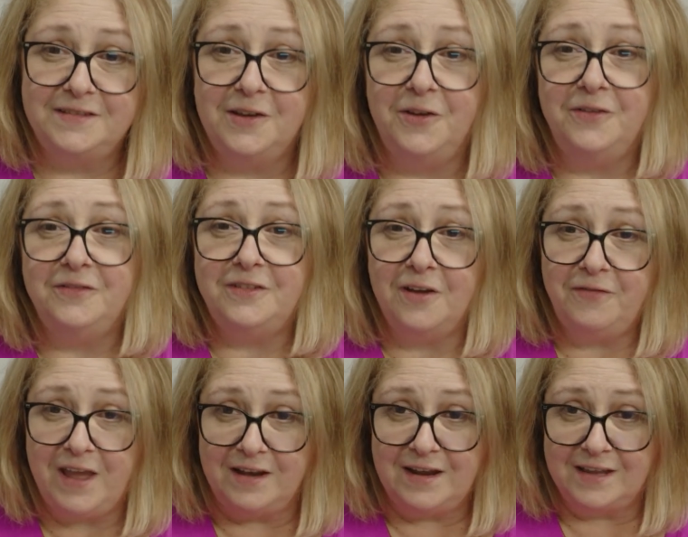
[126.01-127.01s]
So don't
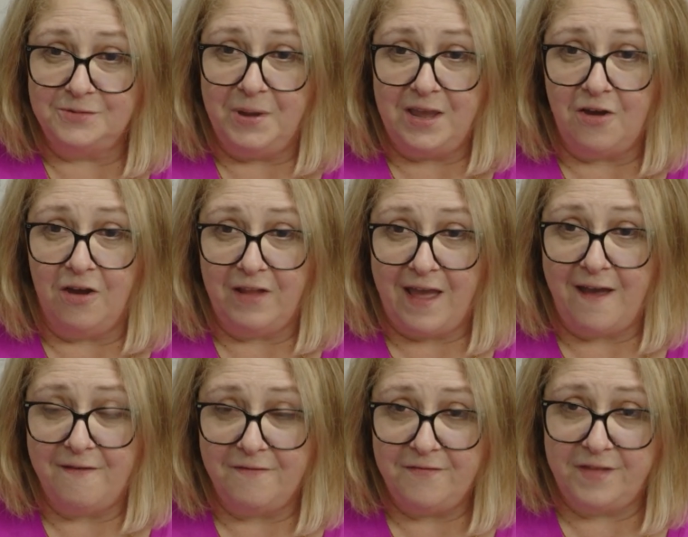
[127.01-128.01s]
forget, next week I'll
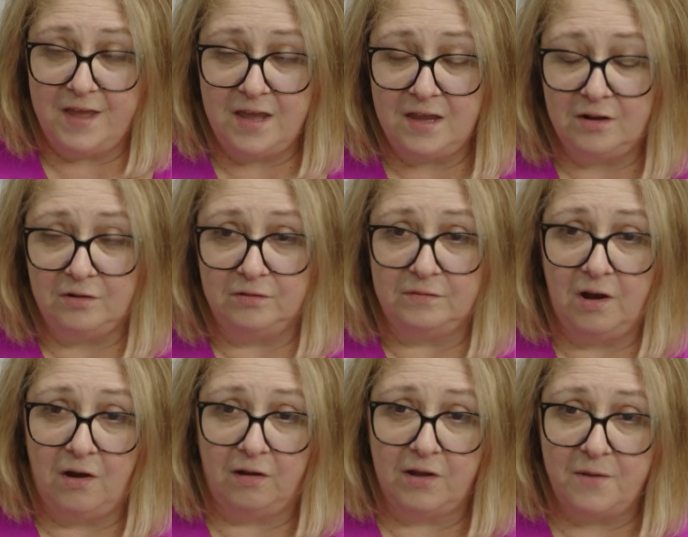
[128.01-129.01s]

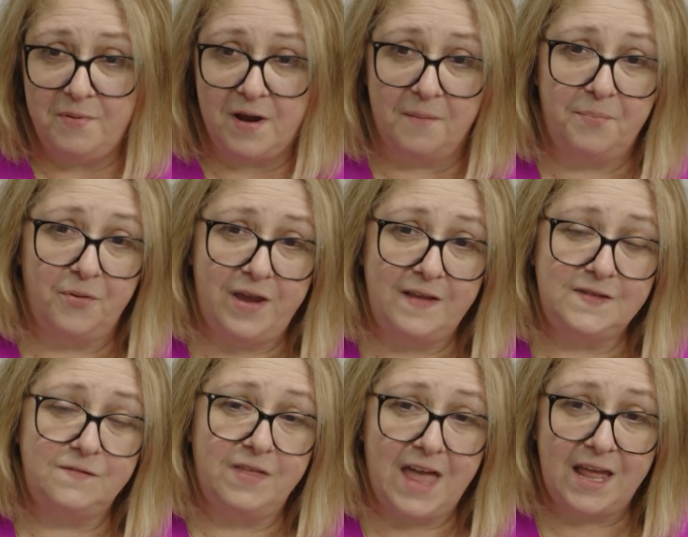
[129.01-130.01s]
open up bookings
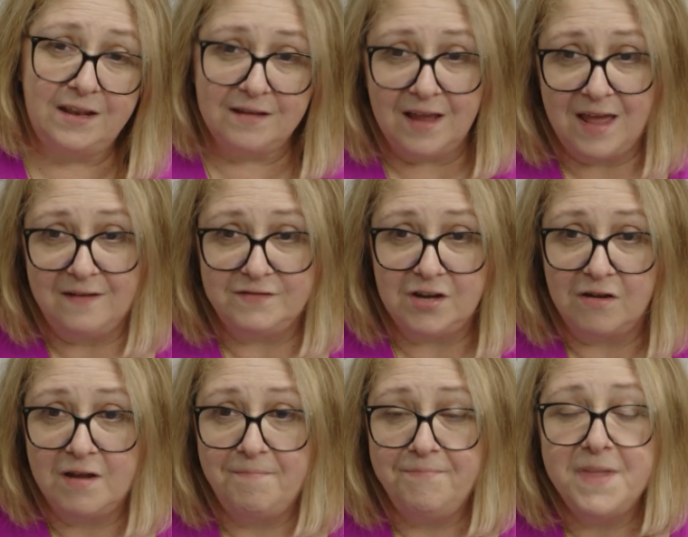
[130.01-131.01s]
for that ahead of time.
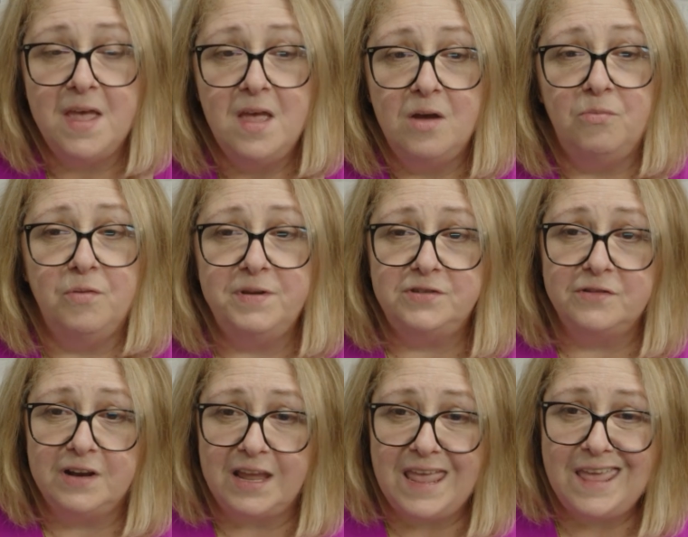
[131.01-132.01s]
We'll be
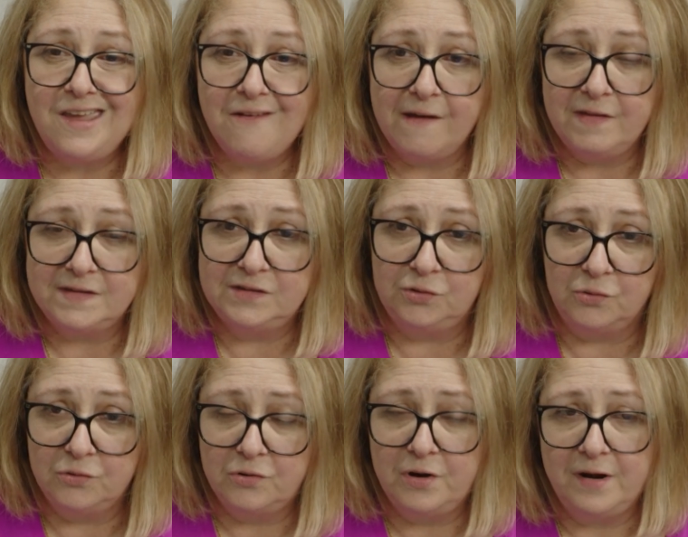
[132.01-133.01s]
doing it here at the
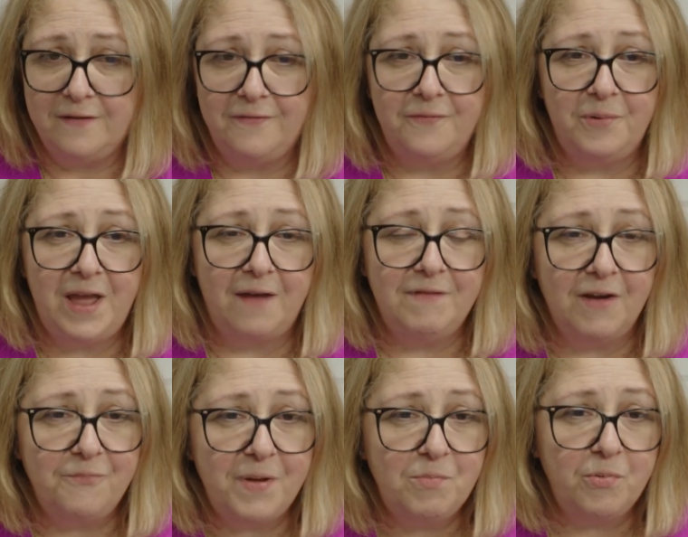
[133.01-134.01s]
store, and if we have
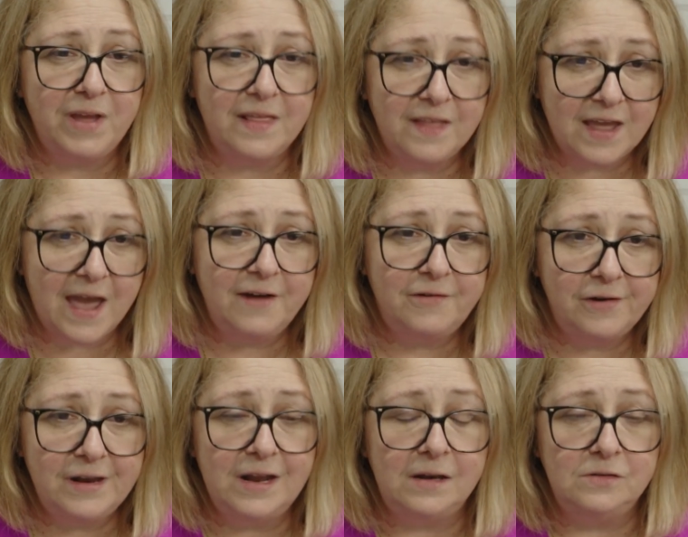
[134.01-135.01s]
enough people, we'll get the caterer
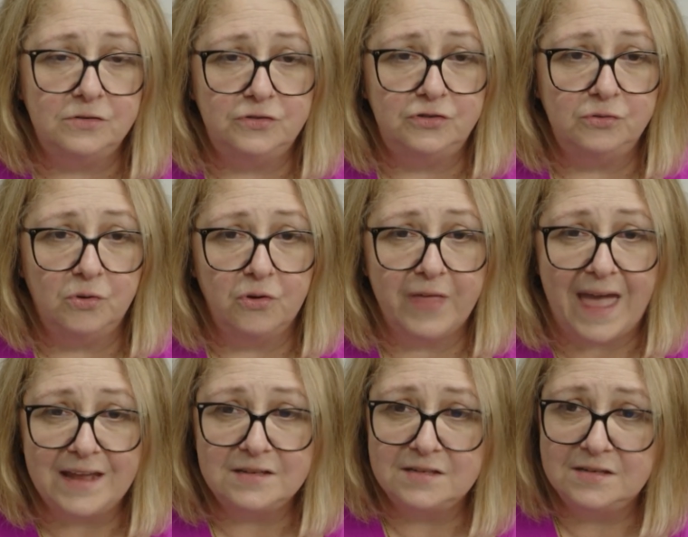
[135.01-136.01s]
in and do all that.